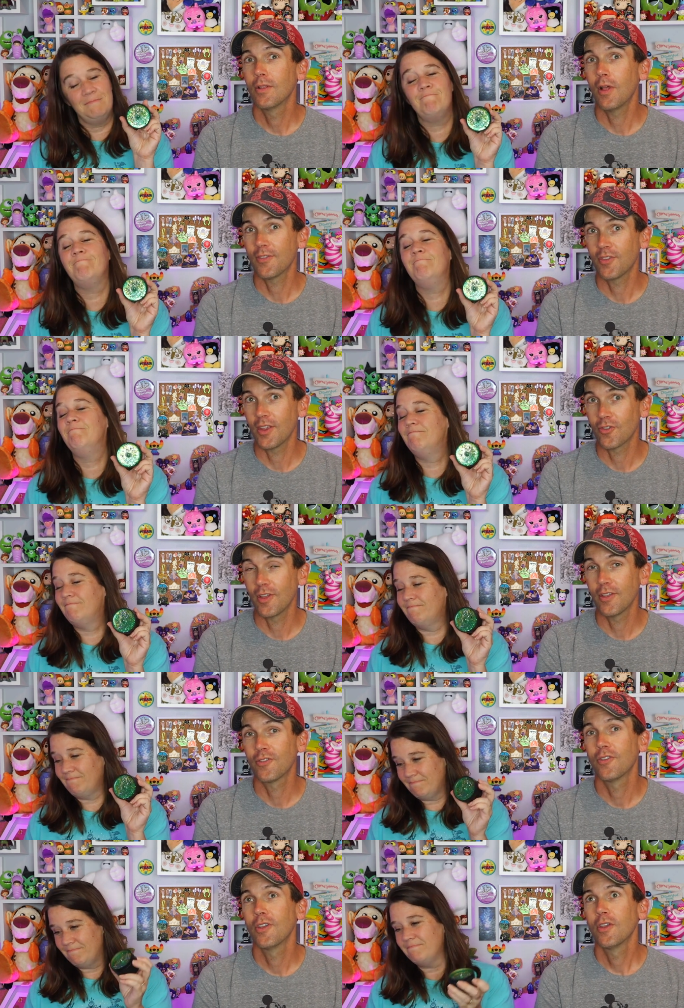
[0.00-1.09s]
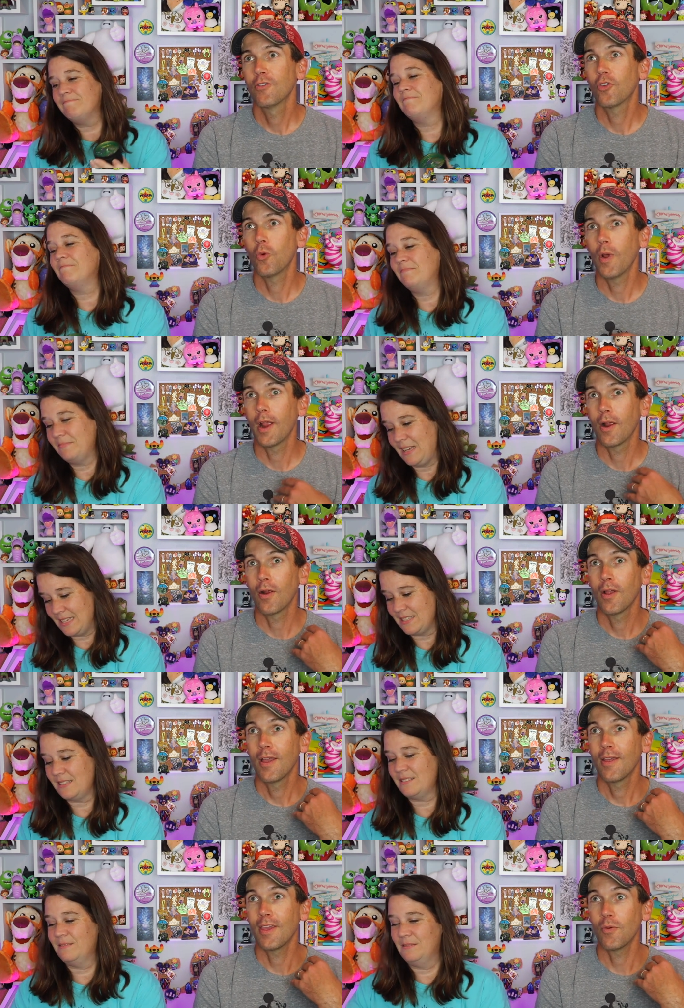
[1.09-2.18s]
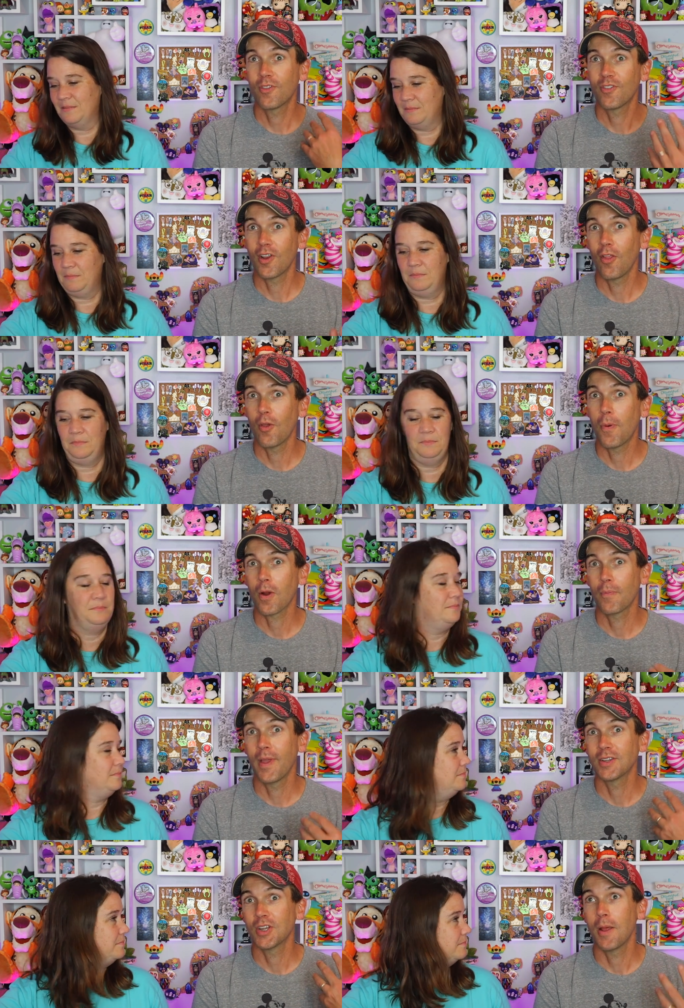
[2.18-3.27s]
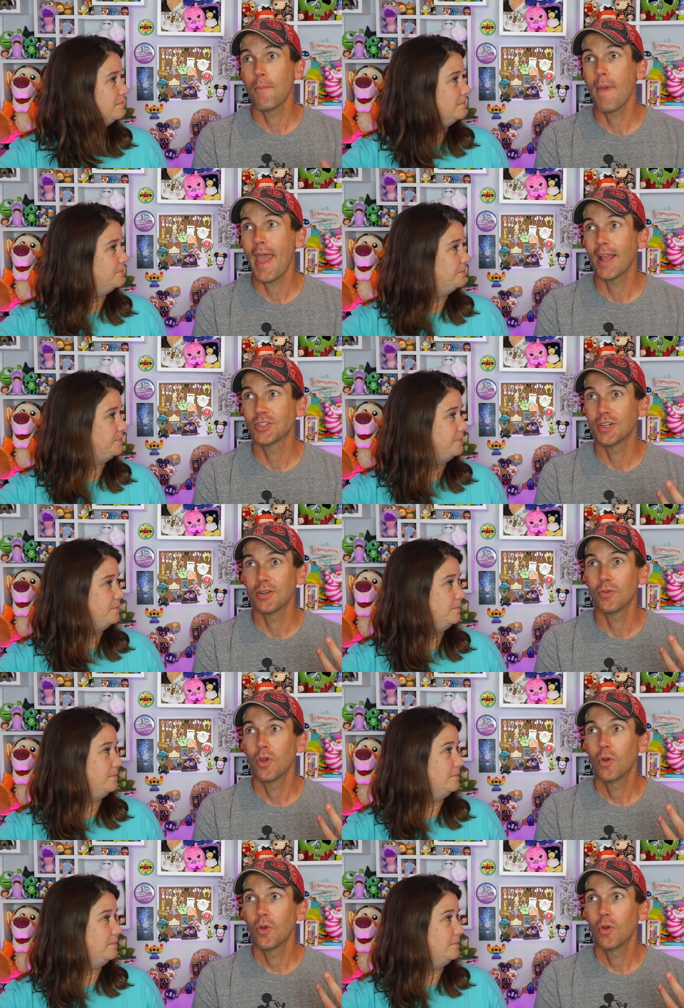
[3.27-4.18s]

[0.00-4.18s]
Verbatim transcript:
Speaker 1: Los Angeles to where he would sit on the park bench and imagine